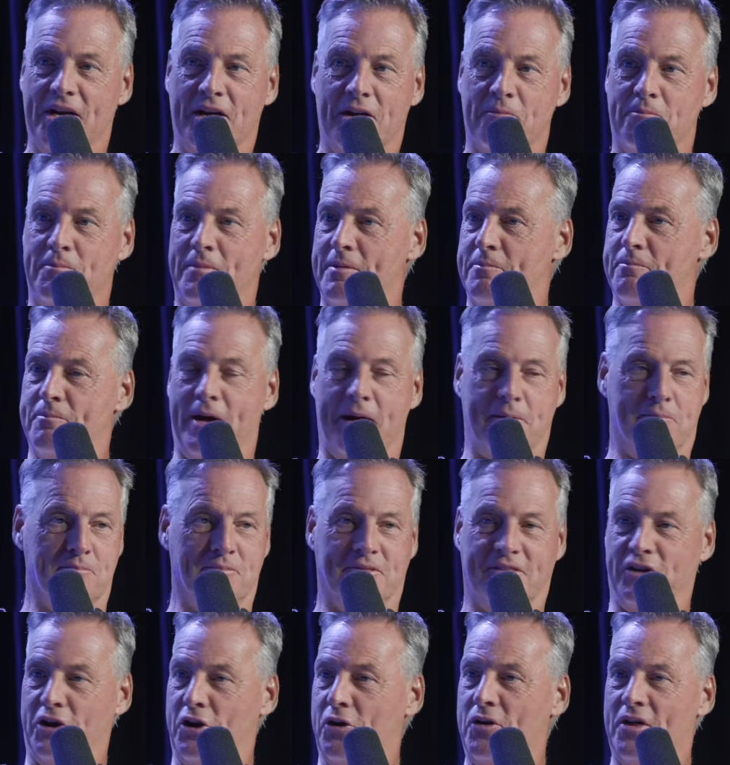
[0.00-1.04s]
Mm-hmm. But
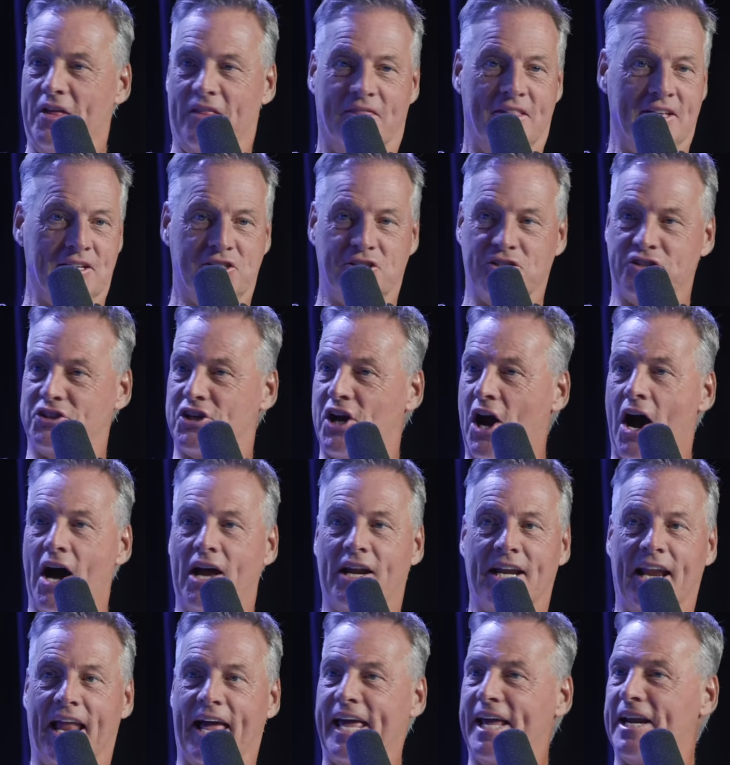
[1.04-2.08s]
you know, this is God
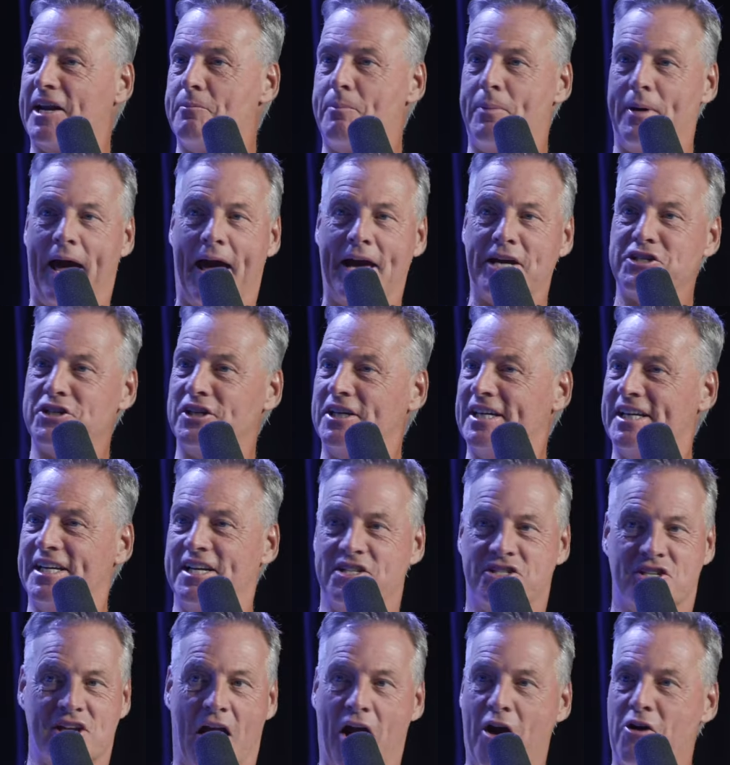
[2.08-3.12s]
laying a passion, a
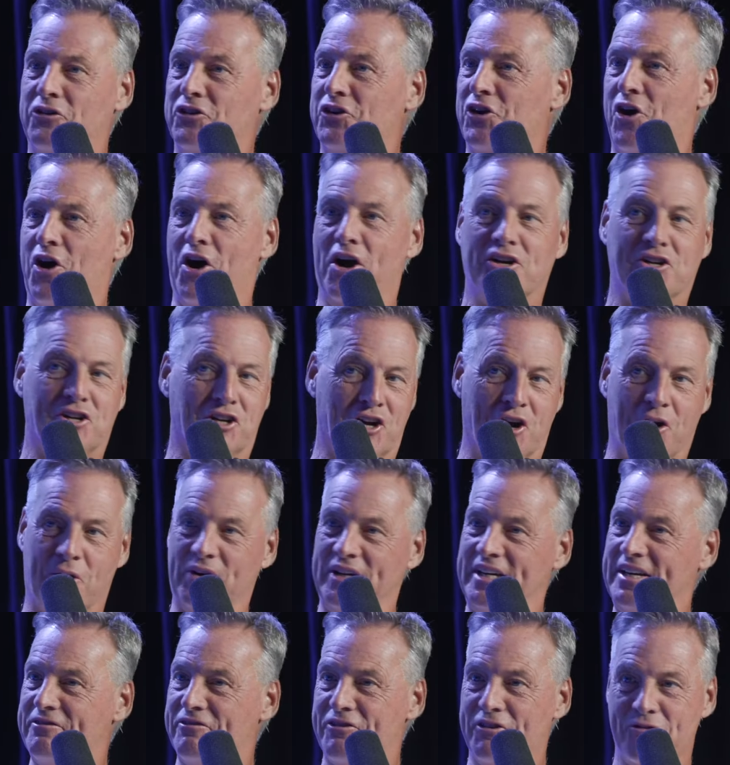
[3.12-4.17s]
desire in your heart to go a
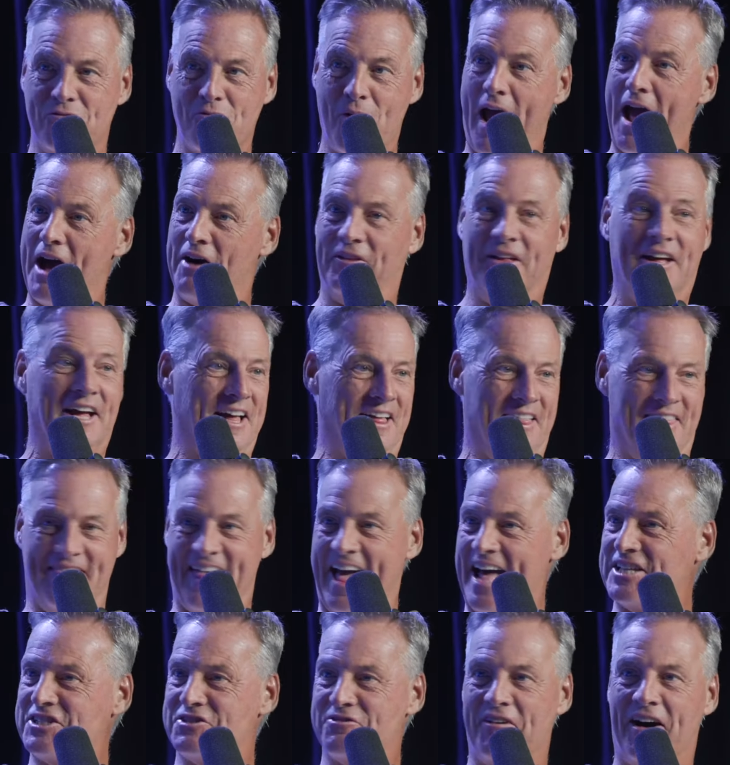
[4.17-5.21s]
different route. Yeah.
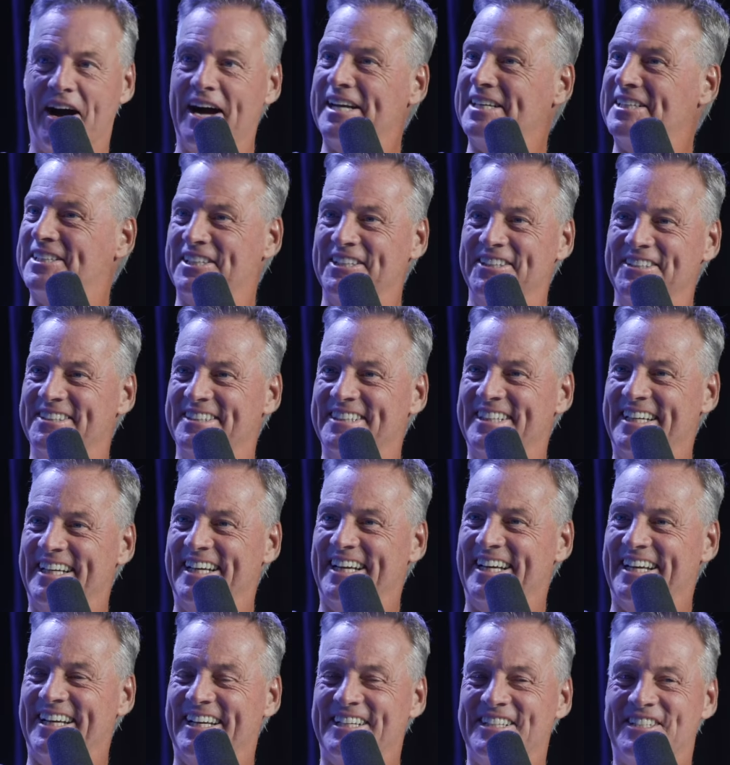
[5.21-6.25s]
That's fine too.
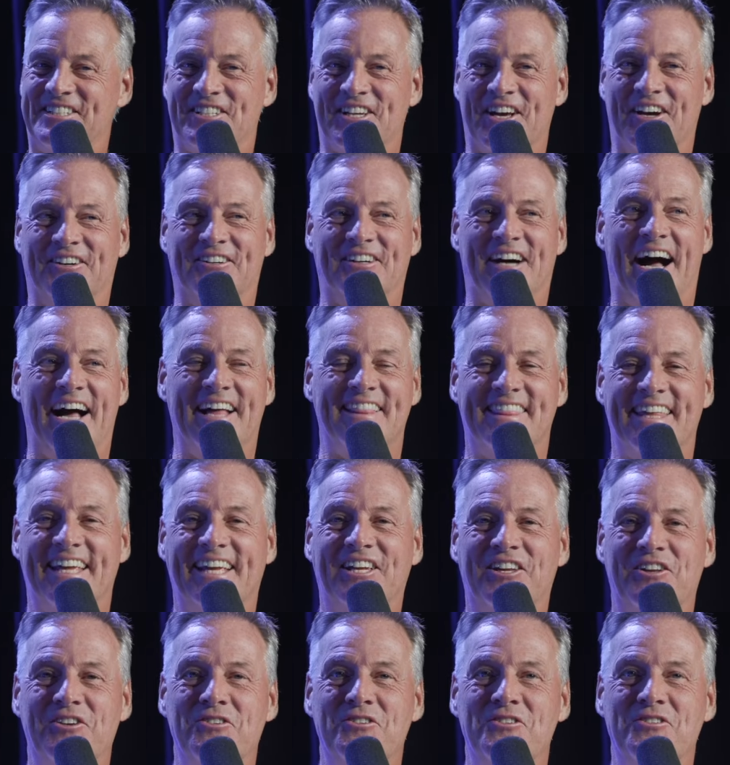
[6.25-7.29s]
Yeah. yeah so yeah. I
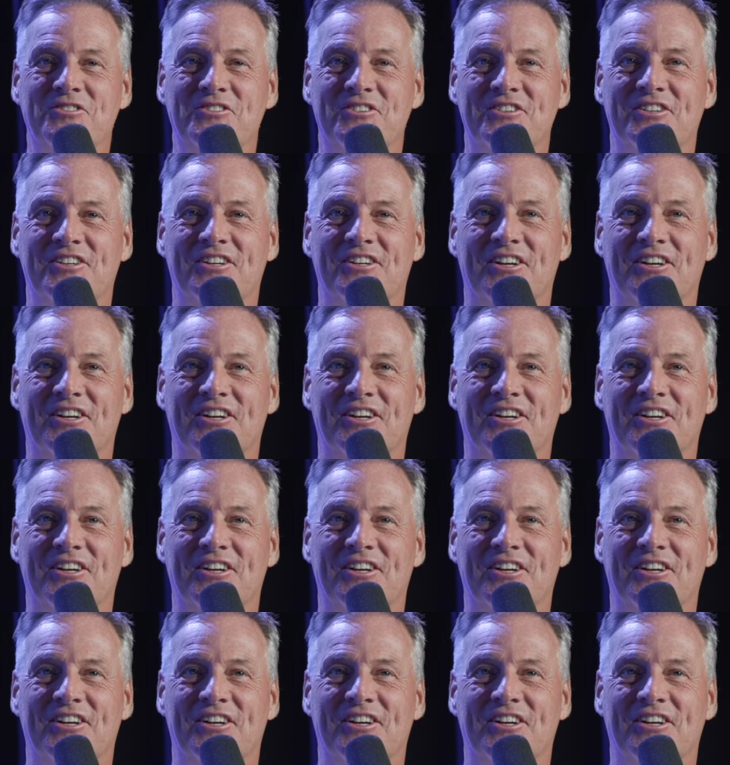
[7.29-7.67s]
think you.